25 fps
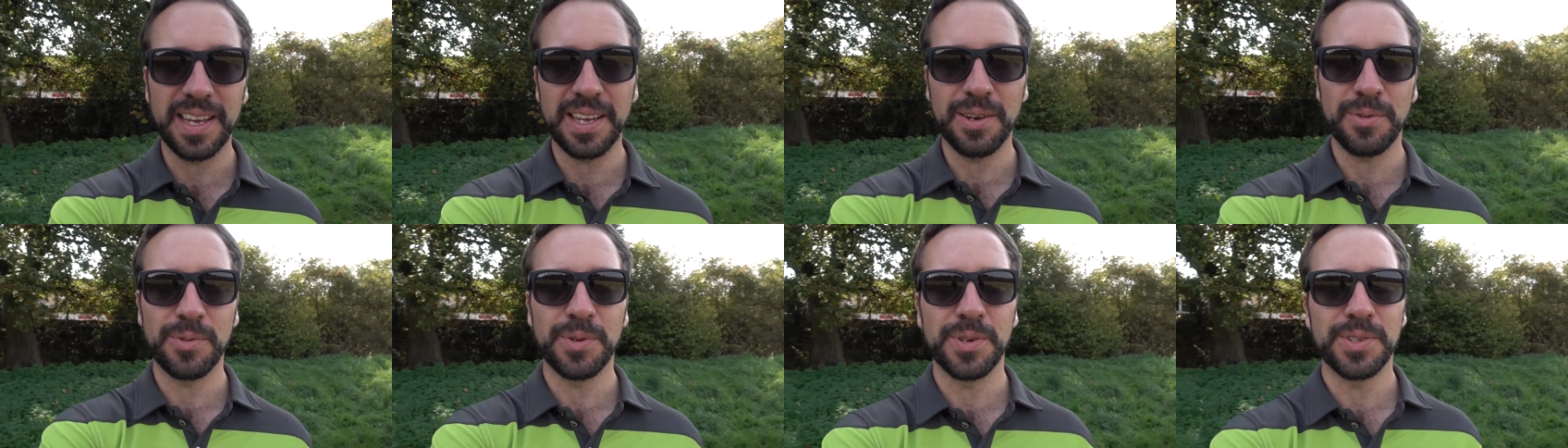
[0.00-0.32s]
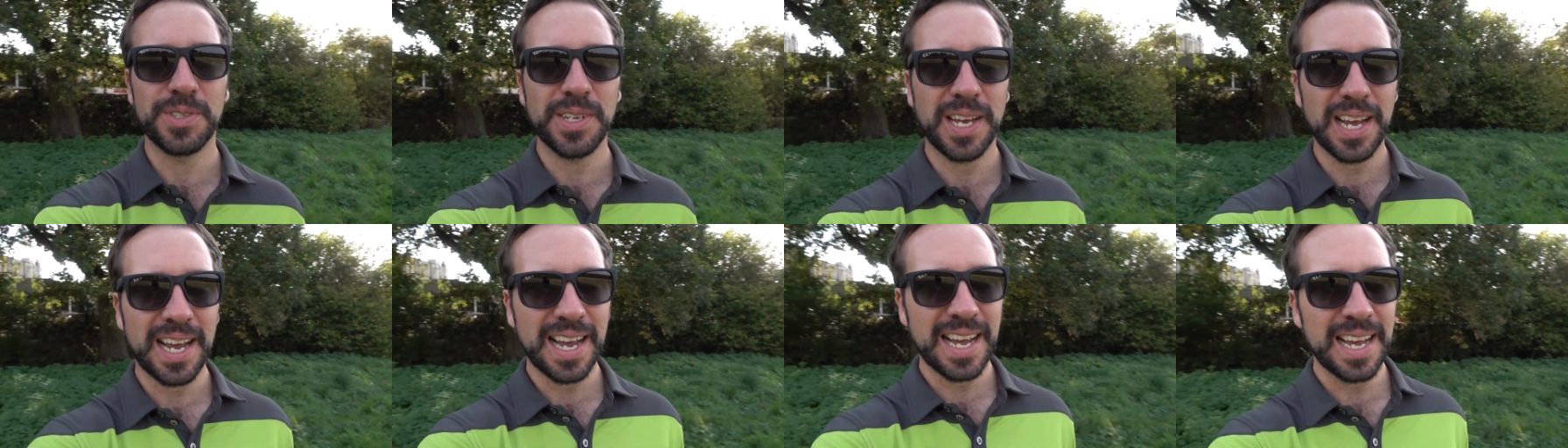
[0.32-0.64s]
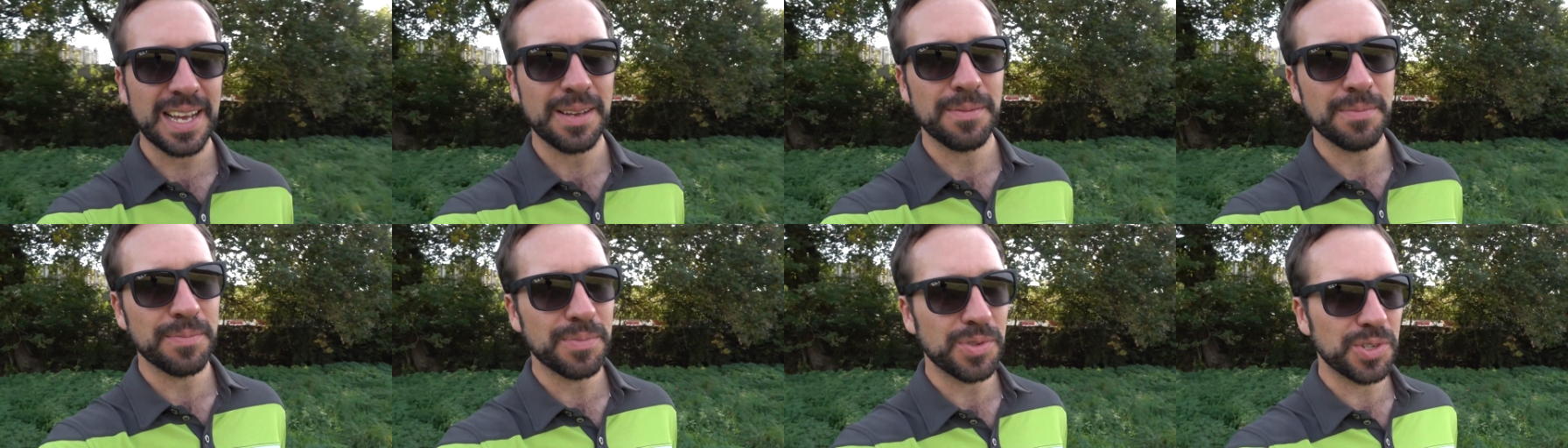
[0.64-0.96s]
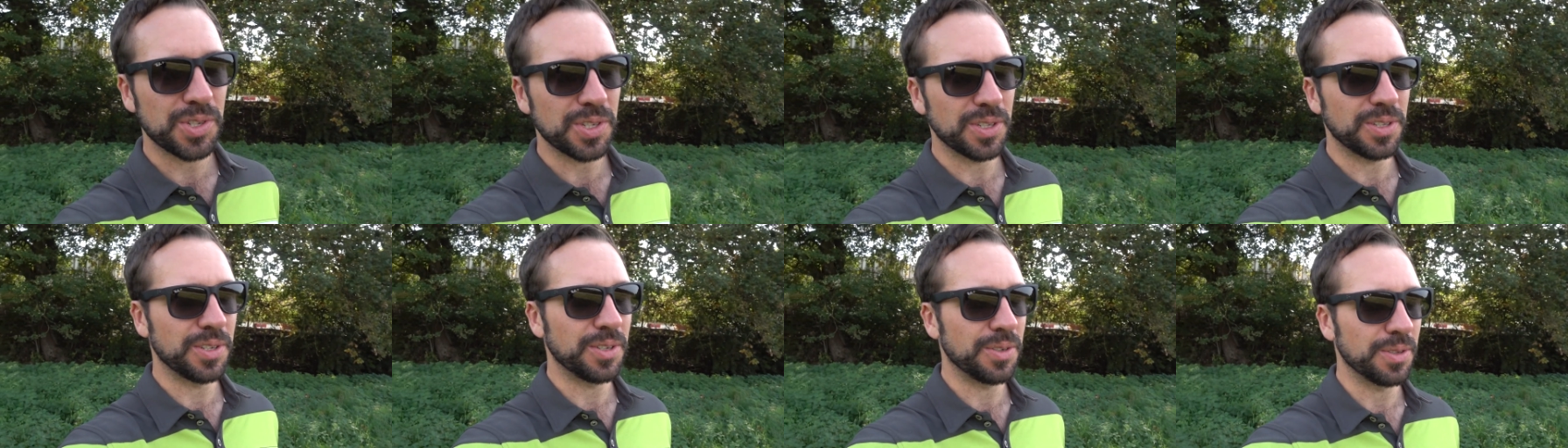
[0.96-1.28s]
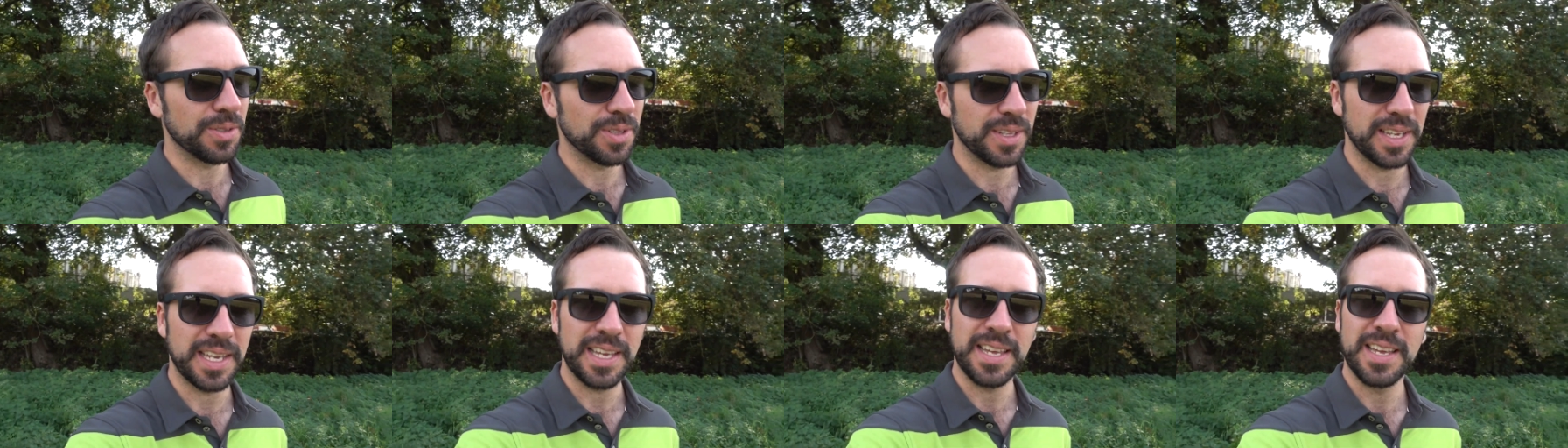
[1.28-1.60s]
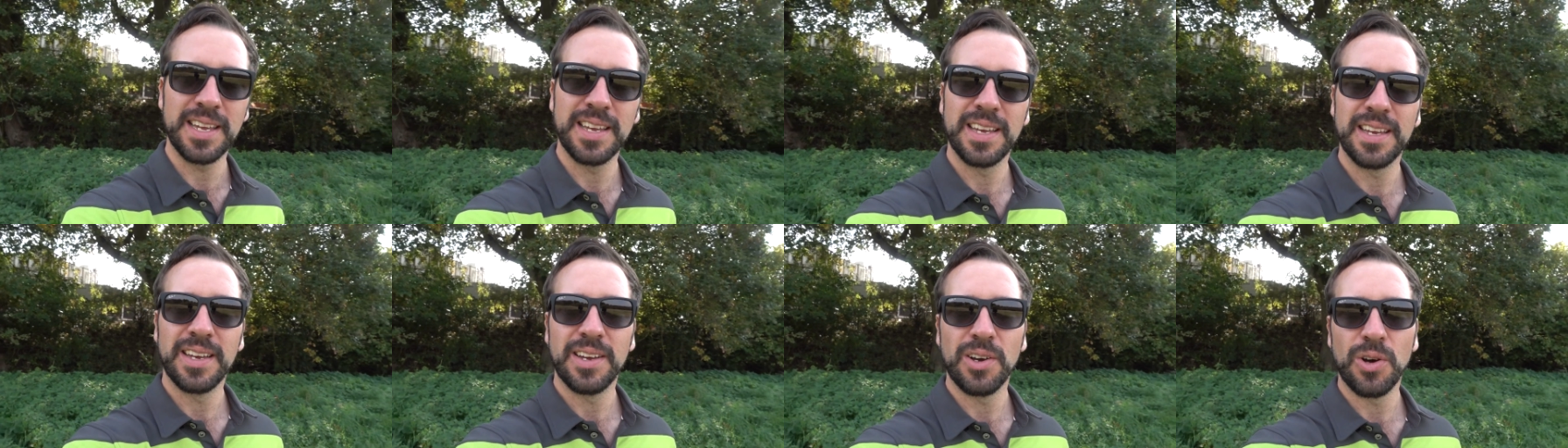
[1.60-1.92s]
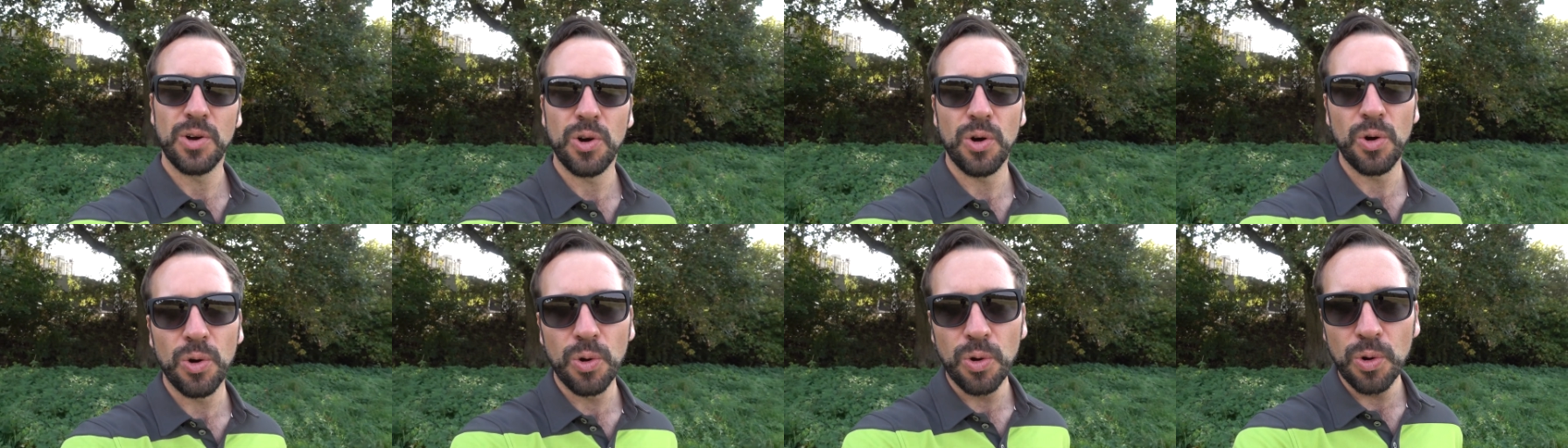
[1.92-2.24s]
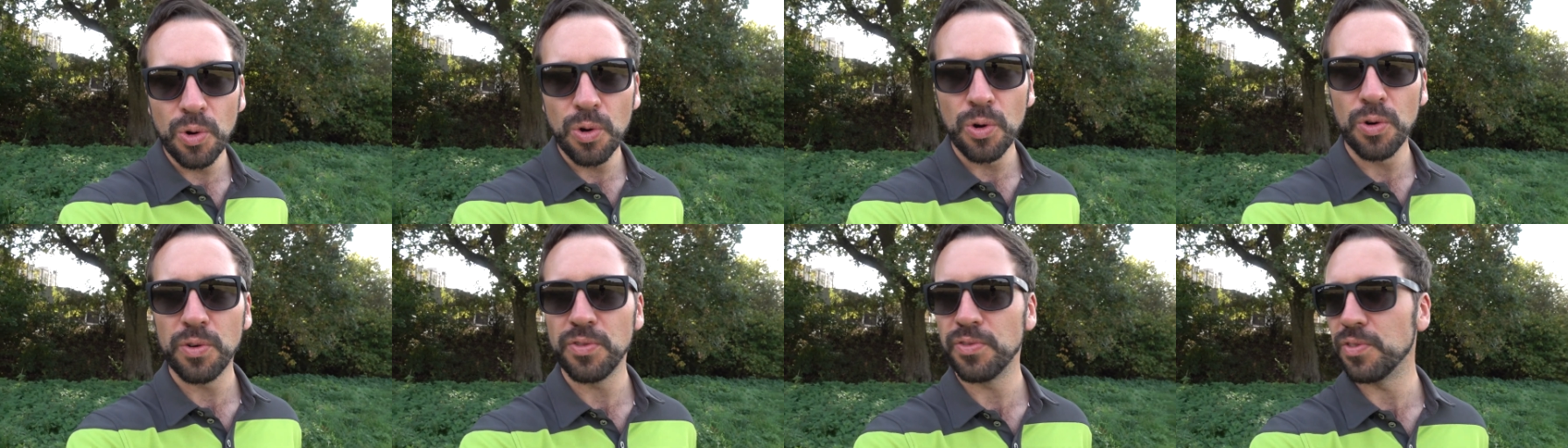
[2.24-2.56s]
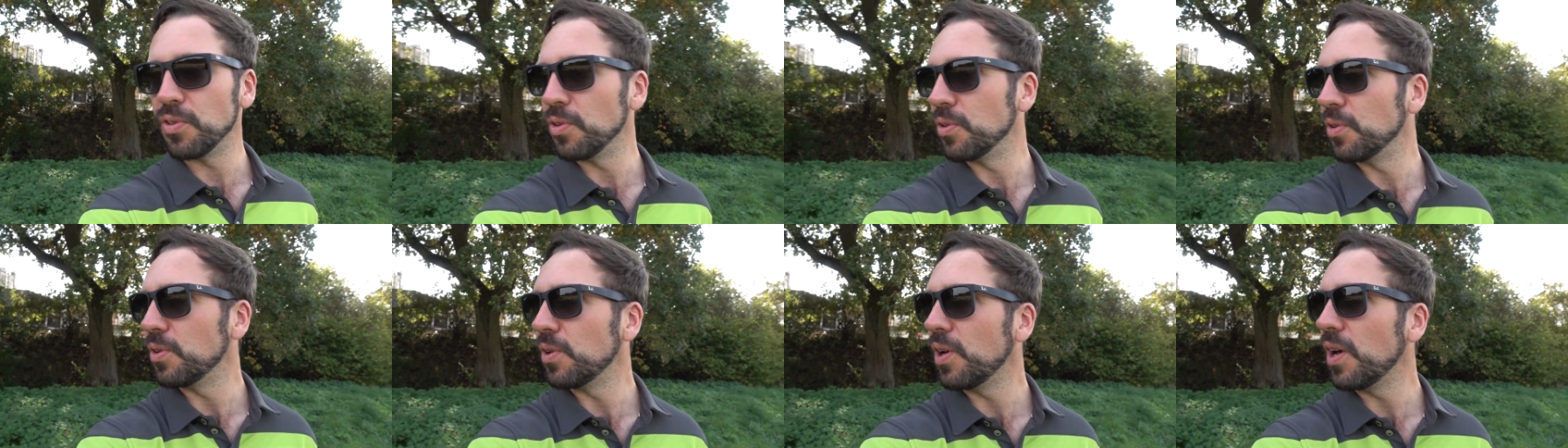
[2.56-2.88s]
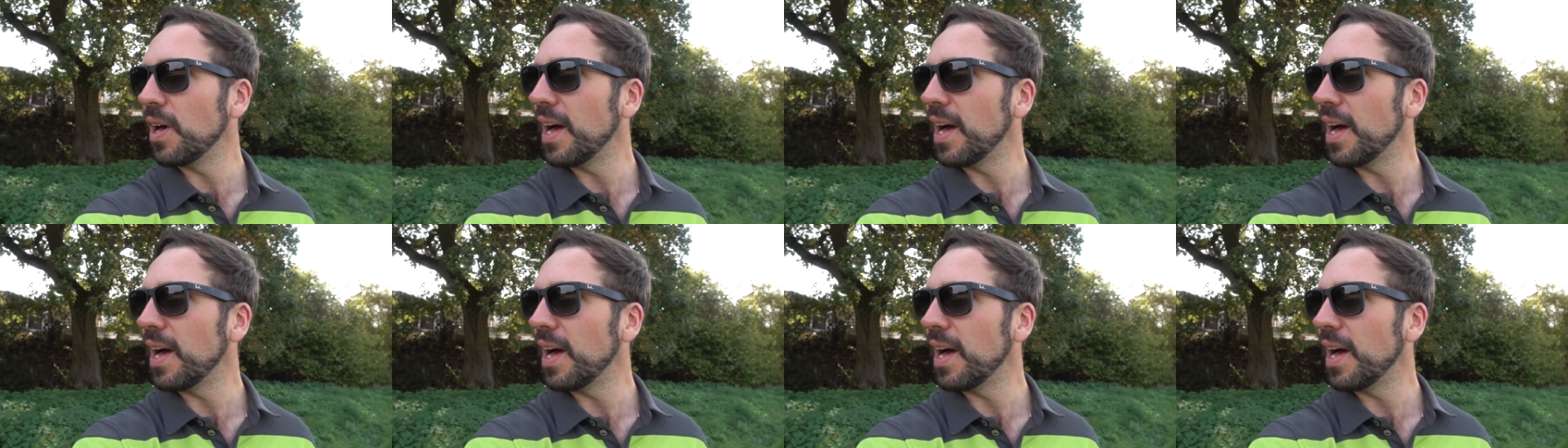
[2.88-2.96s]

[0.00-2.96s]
It was absolutely awful